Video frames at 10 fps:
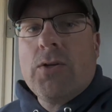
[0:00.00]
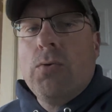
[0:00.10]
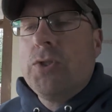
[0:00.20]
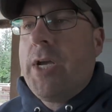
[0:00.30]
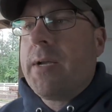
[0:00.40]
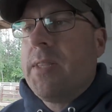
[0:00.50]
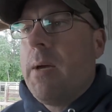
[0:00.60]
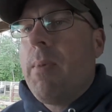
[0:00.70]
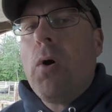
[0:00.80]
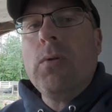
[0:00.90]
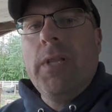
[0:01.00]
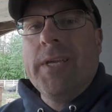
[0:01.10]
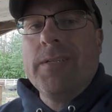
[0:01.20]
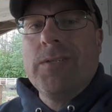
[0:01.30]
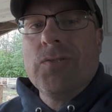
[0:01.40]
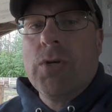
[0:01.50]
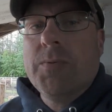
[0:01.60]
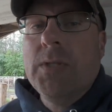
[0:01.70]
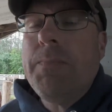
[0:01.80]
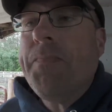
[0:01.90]
go check them out, link in the
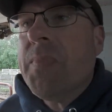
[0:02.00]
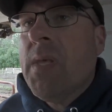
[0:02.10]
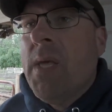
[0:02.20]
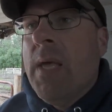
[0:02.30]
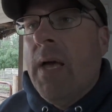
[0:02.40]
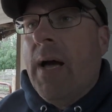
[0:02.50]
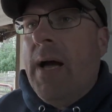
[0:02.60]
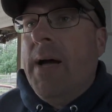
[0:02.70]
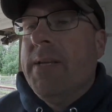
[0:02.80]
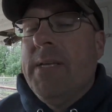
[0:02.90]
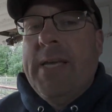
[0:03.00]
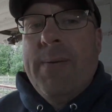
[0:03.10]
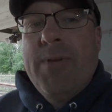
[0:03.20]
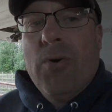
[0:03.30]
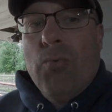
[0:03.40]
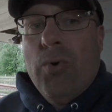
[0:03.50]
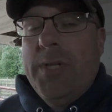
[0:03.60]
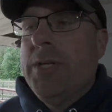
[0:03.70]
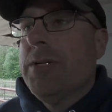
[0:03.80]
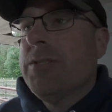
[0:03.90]
description. He gave me a really good